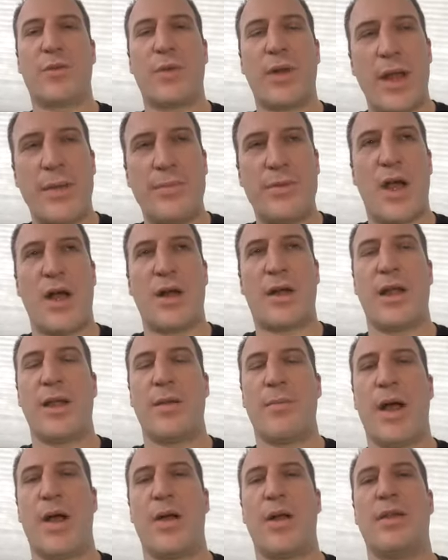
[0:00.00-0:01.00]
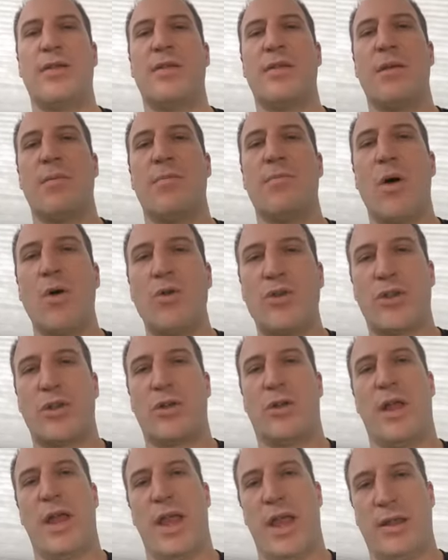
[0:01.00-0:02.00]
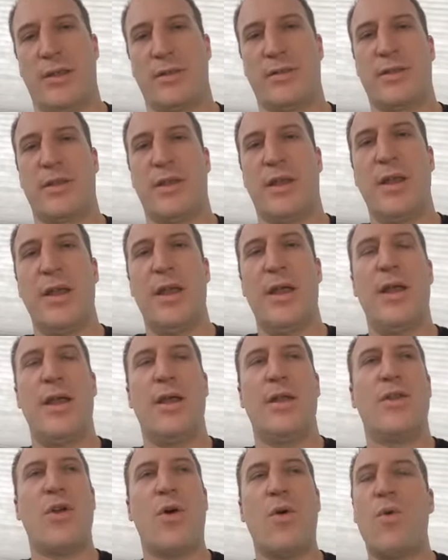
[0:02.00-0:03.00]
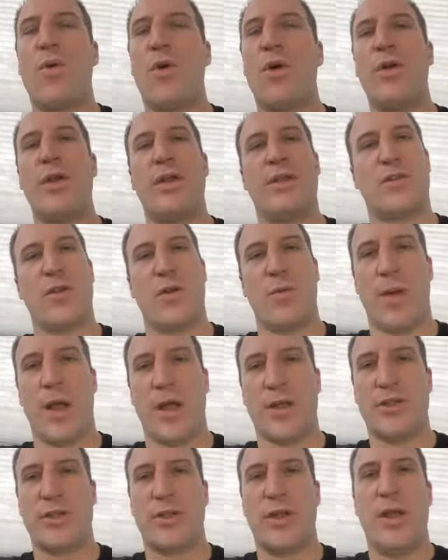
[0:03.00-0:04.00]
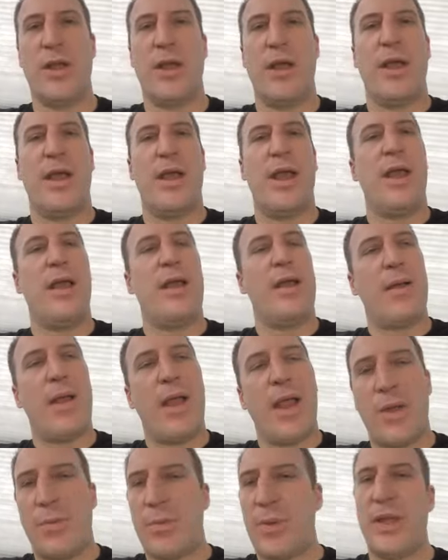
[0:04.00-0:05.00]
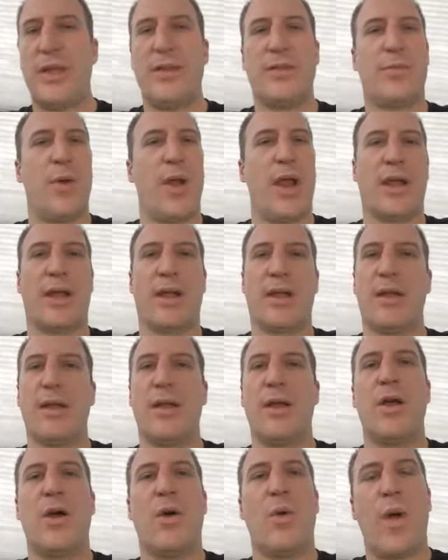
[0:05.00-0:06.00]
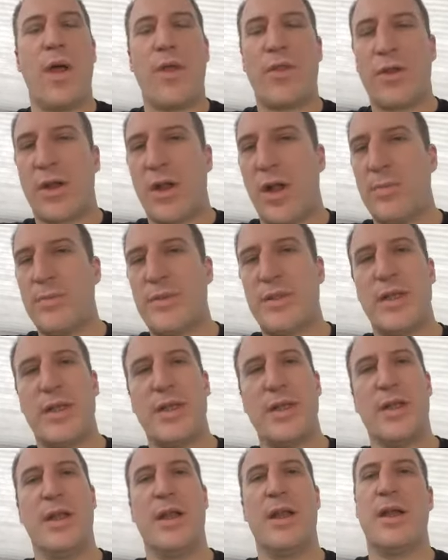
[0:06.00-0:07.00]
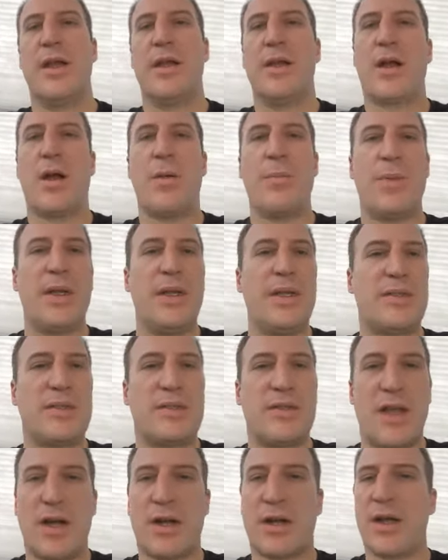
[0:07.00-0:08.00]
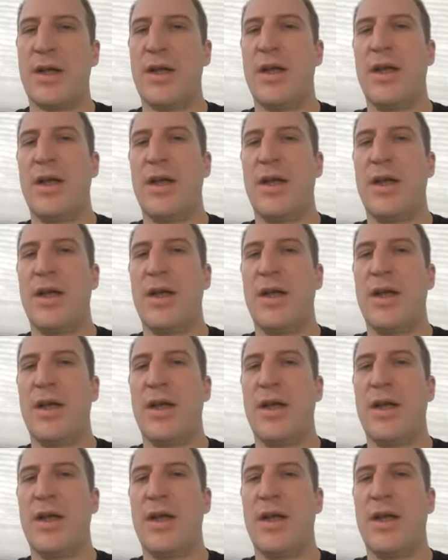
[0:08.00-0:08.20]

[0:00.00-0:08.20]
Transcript: What I'm talking about is the emotional angst. Don't worry so much. Airplanes break, weather comes in, companies suck.